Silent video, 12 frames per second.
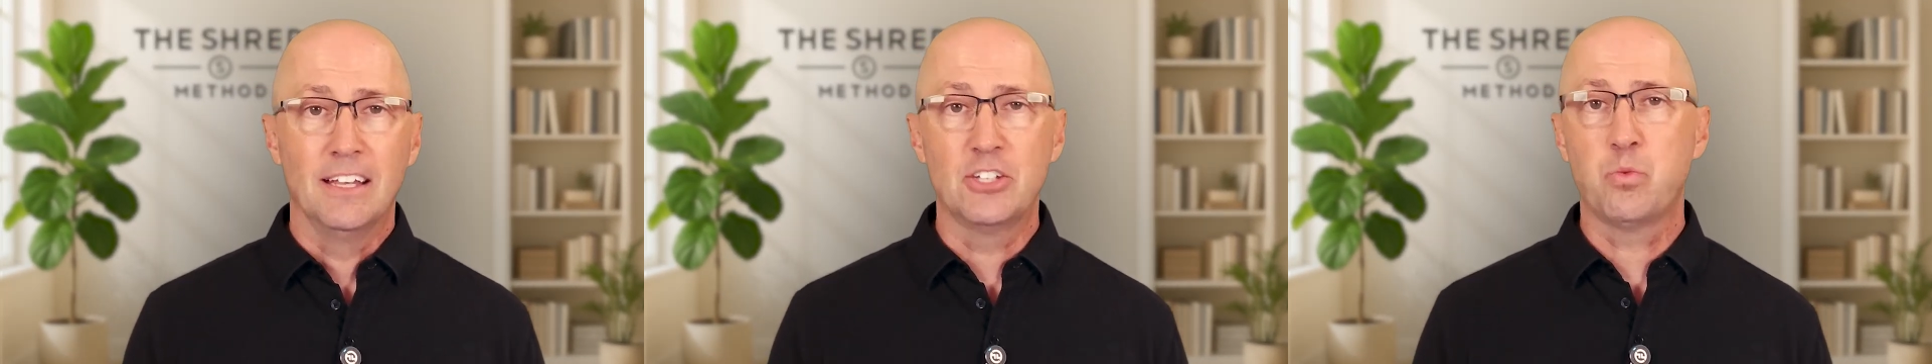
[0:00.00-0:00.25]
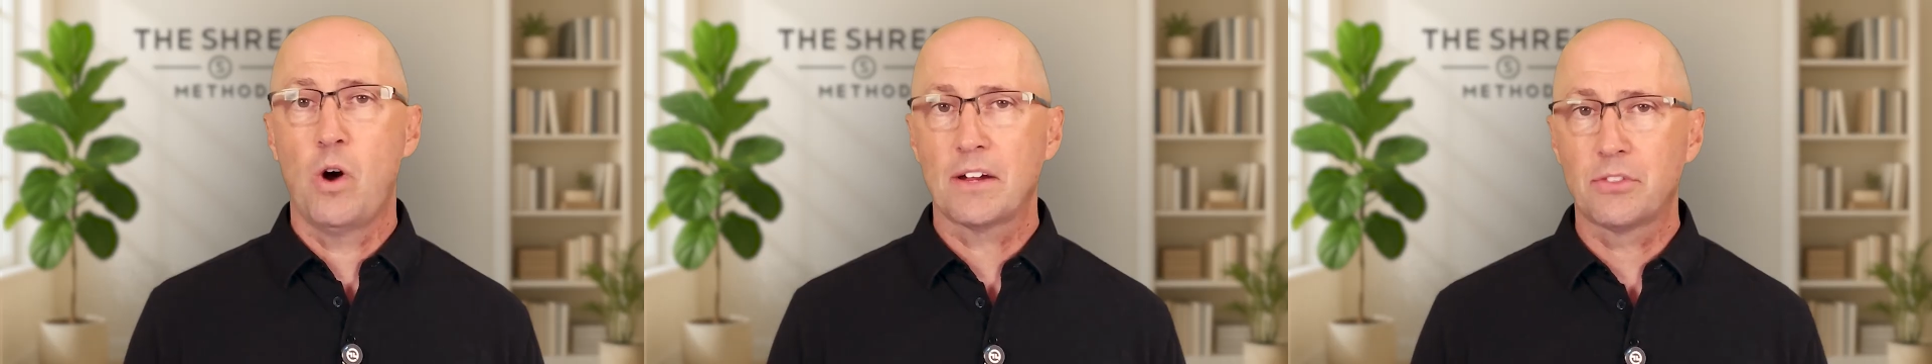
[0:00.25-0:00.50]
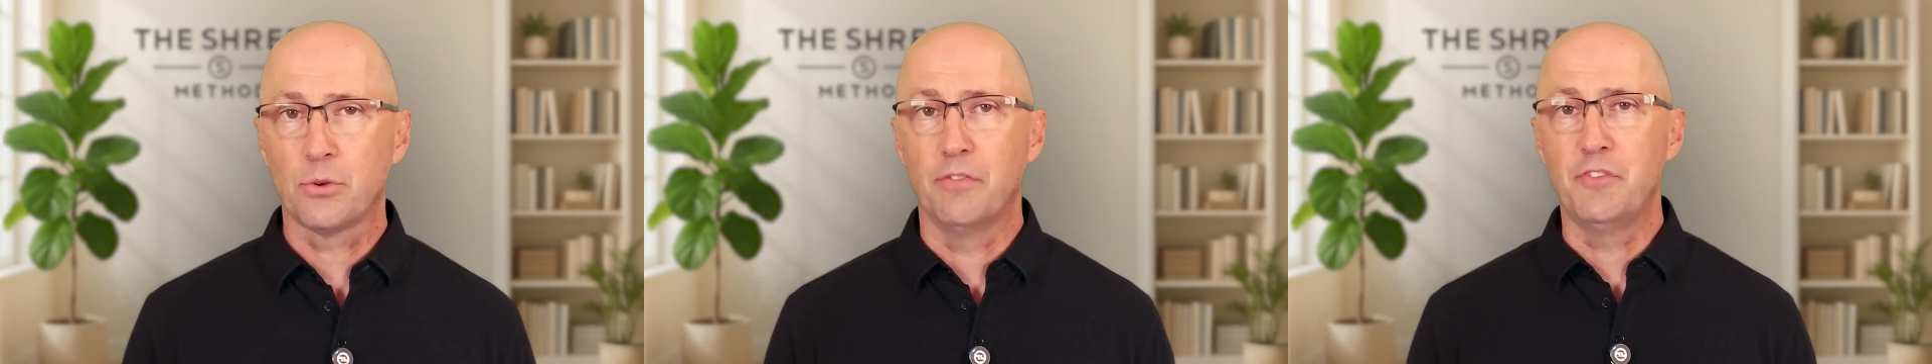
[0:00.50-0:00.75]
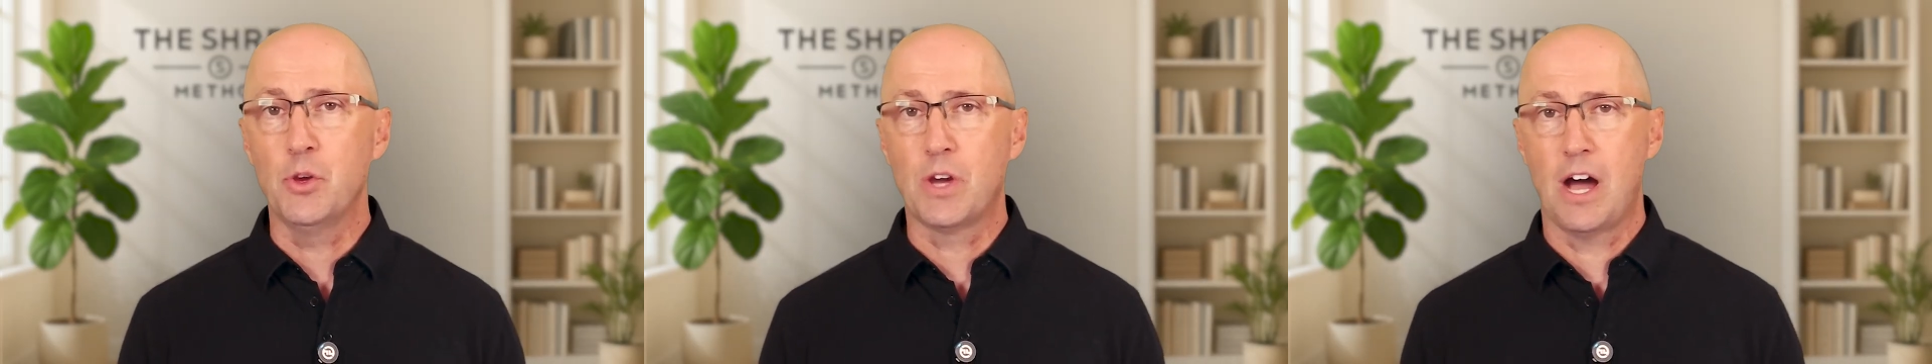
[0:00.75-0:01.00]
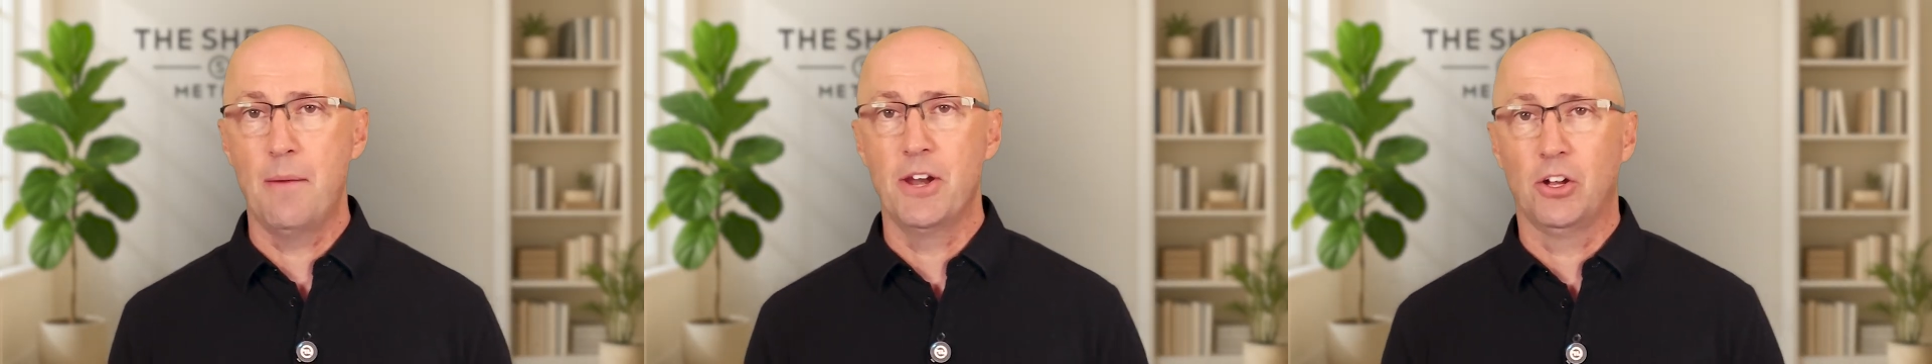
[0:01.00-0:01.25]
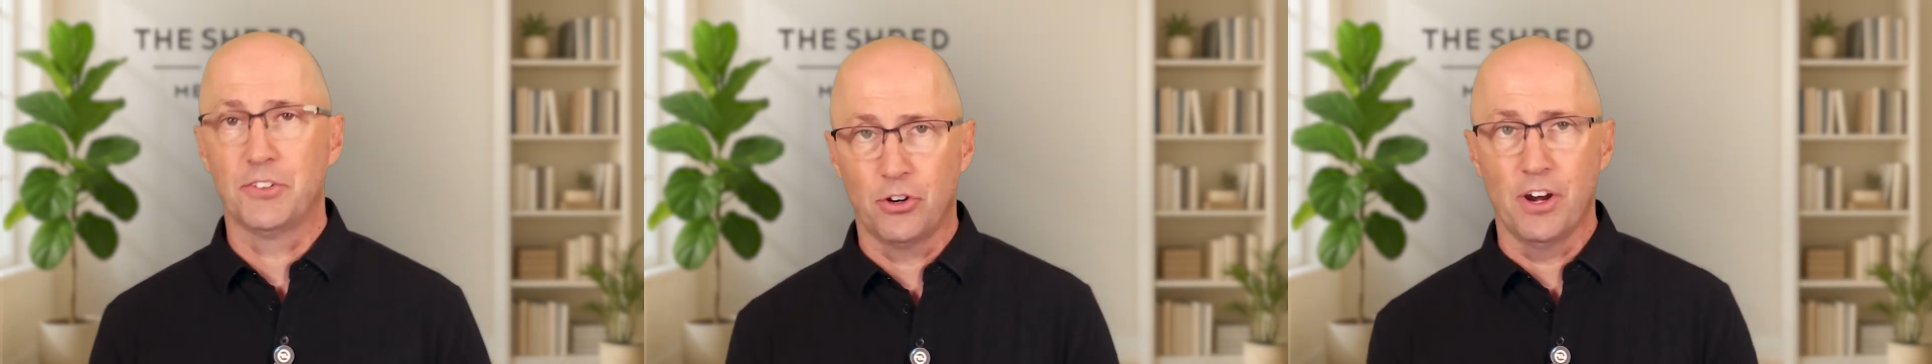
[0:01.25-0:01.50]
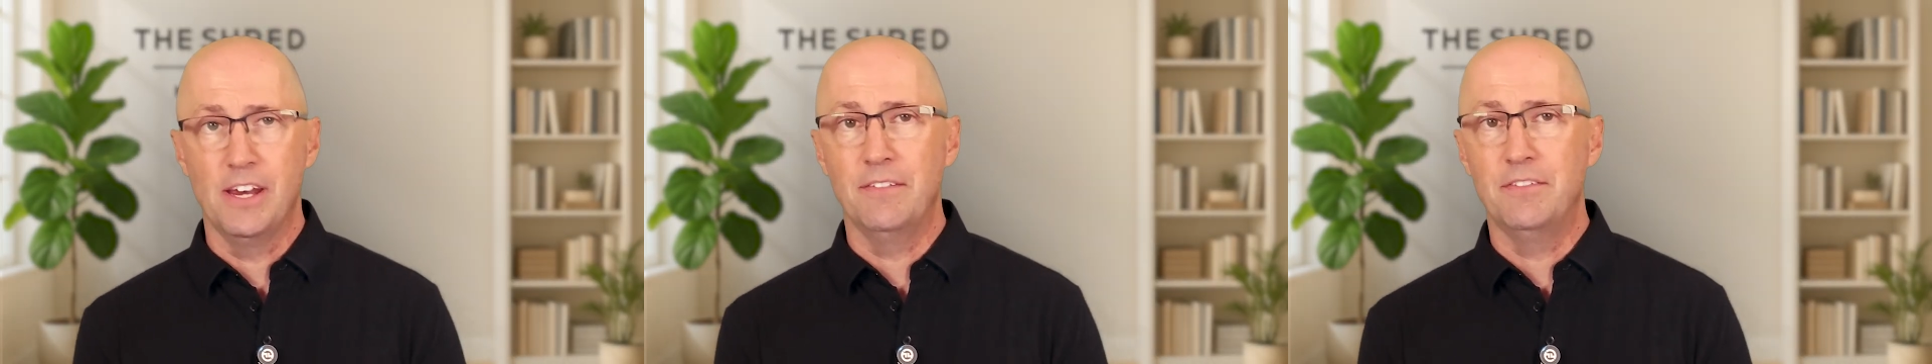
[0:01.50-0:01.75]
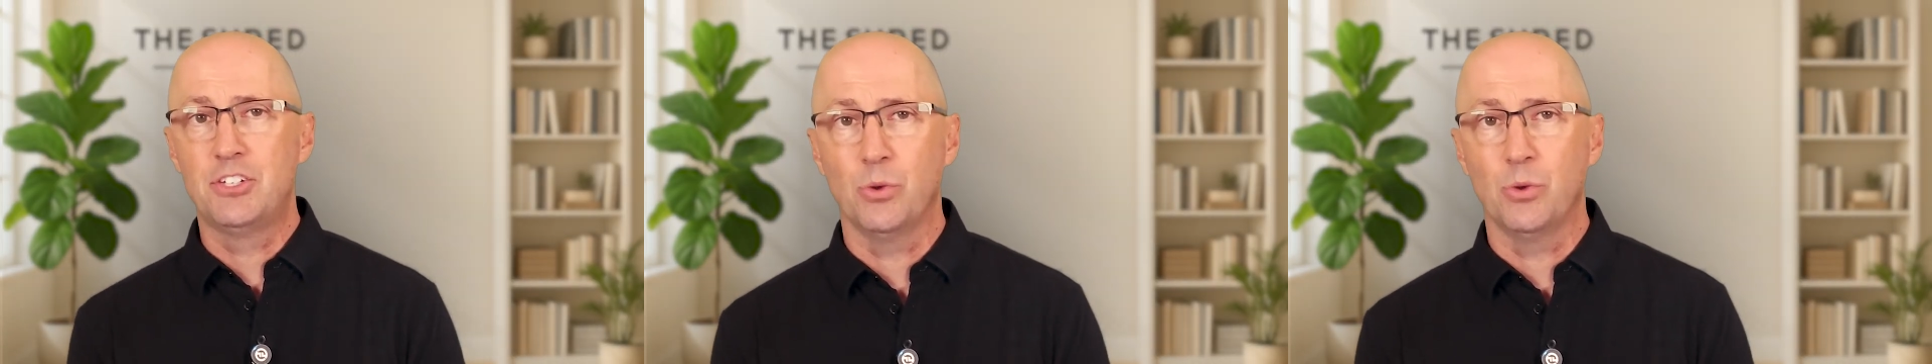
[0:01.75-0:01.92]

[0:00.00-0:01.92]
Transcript: Let's walk through a few common alternatives